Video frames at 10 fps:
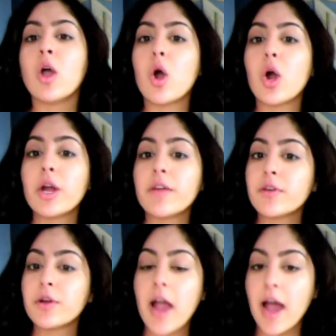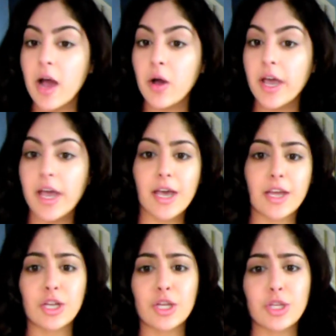or if you're out
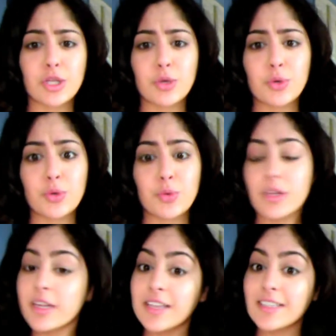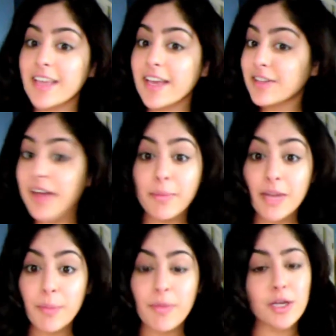and you really need to get glammed
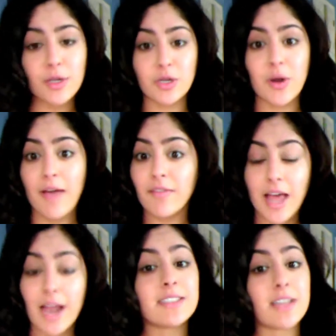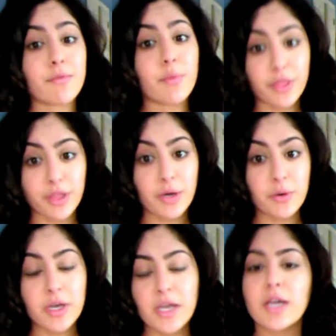up and you don't have a lot of stuff with
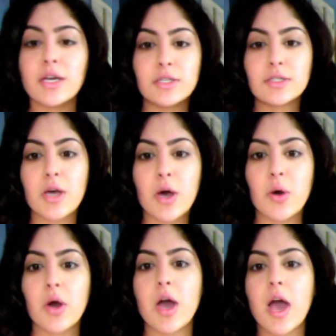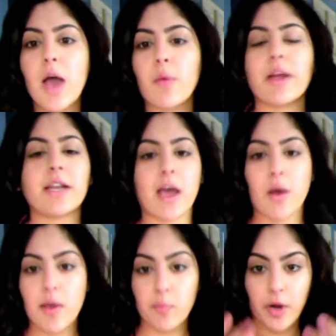you. So right
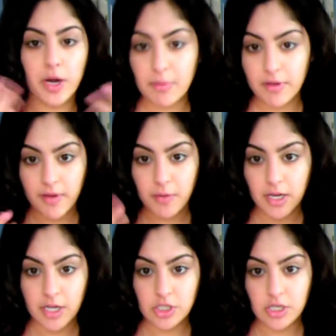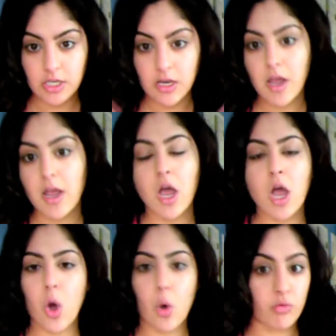now I'm wearing my foundation
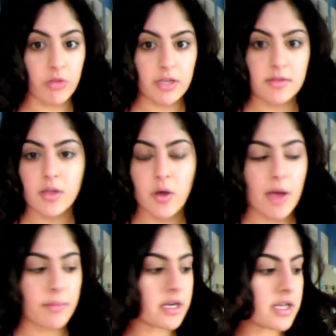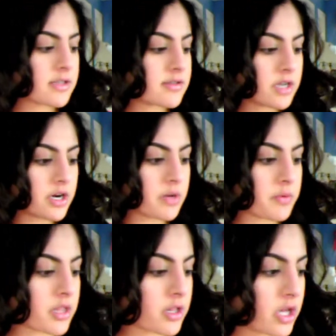only, so I'm going to get started
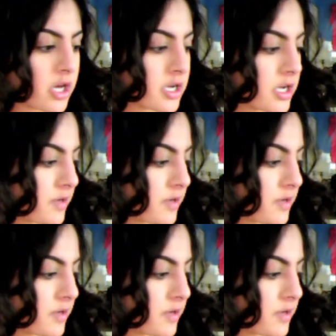with the look.